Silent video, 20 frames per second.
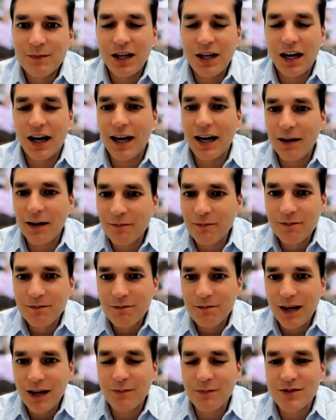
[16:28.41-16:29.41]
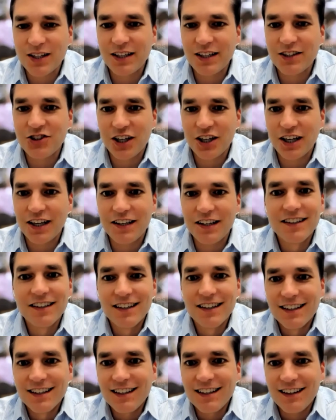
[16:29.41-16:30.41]
game, MCG,
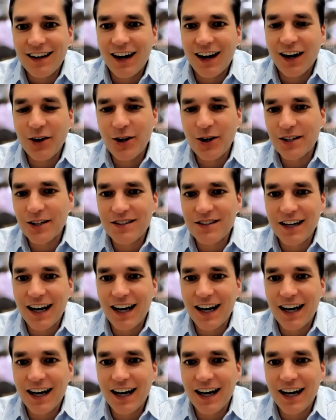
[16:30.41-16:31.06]
I heard,